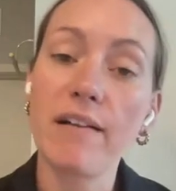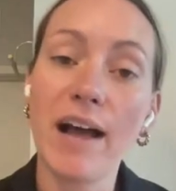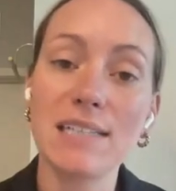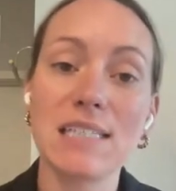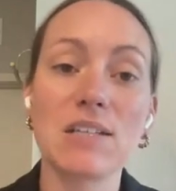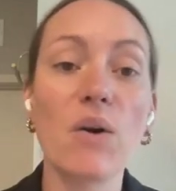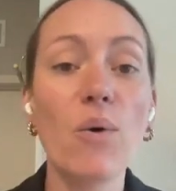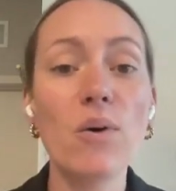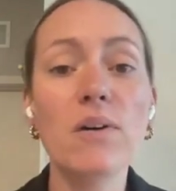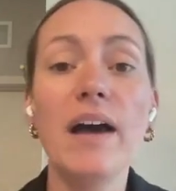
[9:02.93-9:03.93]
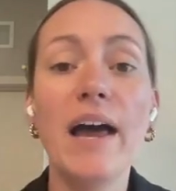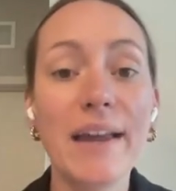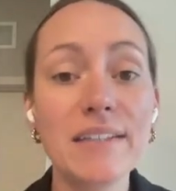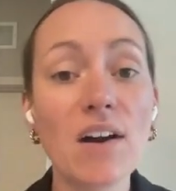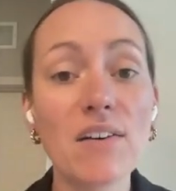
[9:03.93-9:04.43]
for a class as a whole
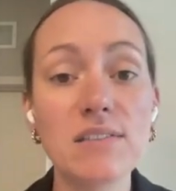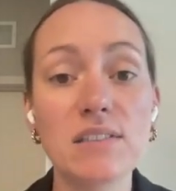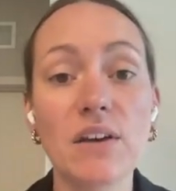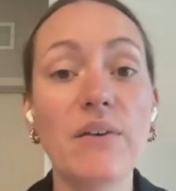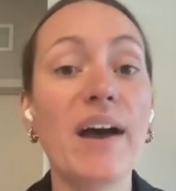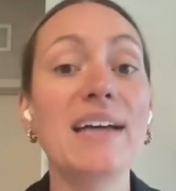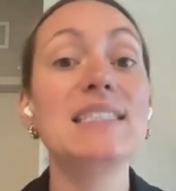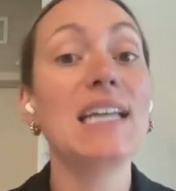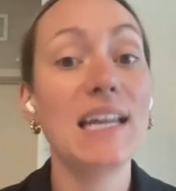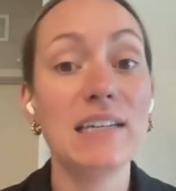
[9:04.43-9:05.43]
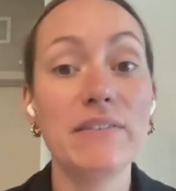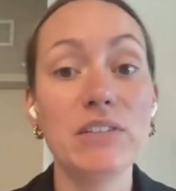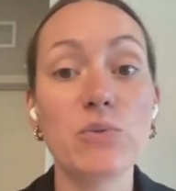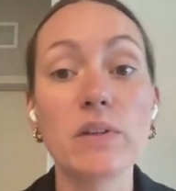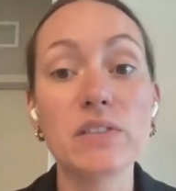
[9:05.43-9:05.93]
and also as an
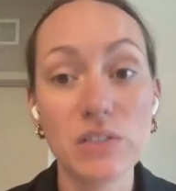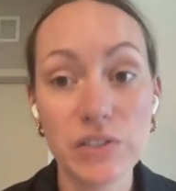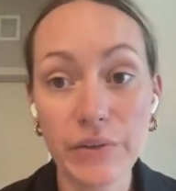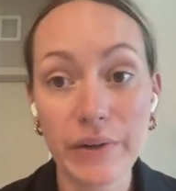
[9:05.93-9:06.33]
individual